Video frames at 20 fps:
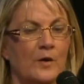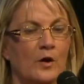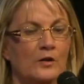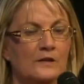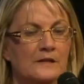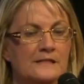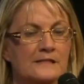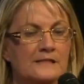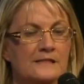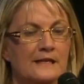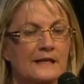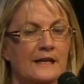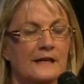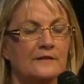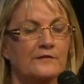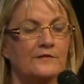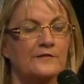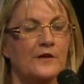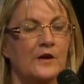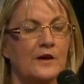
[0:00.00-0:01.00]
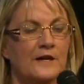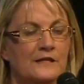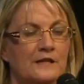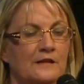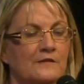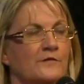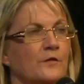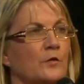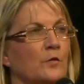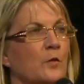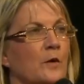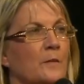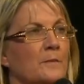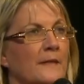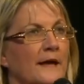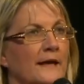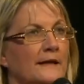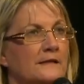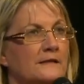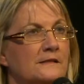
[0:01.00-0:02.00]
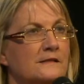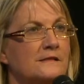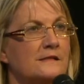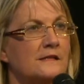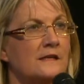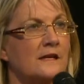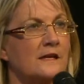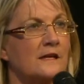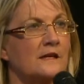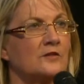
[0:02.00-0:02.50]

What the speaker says: policy and fighting for what matters,